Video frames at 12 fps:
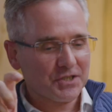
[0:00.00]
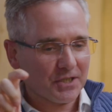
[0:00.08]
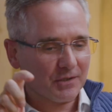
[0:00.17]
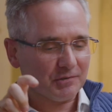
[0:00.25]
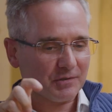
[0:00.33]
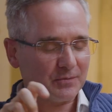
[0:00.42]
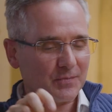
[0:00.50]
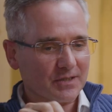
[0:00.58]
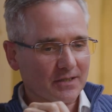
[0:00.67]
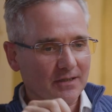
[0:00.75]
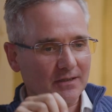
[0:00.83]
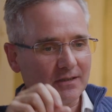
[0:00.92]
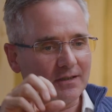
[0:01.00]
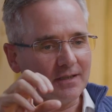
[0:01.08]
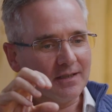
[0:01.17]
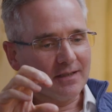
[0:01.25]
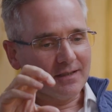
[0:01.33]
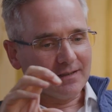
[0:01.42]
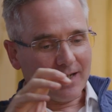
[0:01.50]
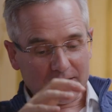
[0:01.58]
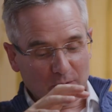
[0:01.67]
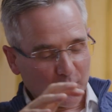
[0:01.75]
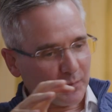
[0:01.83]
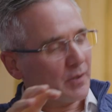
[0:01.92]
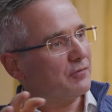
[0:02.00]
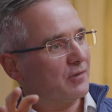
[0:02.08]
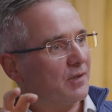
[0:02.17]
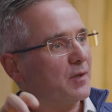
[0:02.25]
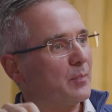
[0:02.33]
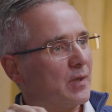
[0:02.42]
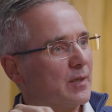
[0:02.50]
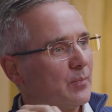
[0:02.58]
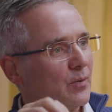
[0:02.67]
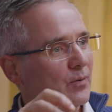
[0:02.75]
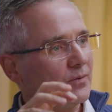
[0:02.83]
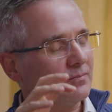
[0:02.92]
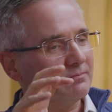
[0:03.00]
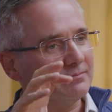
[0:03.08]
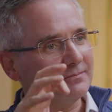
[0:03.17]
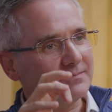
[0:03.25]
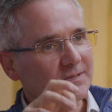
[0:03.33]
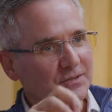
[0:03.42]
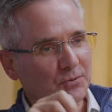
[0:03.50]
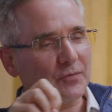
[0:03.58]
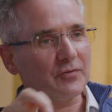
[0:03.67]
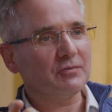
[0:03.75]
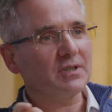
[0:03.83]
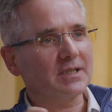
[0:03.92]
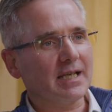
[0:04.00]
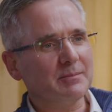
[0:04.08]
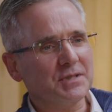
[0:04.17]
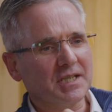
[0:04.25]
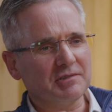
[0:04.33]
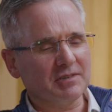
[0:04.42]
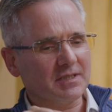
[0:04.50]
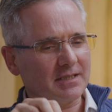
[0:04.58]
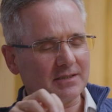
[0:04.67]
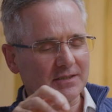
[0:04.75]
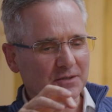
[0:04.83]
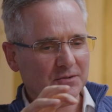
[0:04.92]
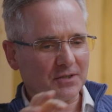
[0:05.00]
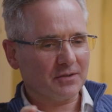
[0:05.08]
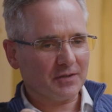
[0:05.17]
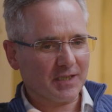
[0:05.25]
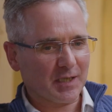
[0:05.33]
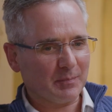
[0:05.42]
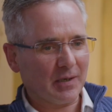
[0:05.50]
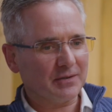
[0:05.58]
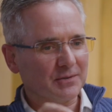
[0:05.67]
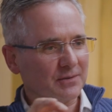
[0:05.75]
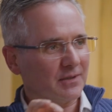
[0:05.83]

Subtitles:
children was as it would be for a lot of people, sort of a real game changer in the sense that you start thinking about your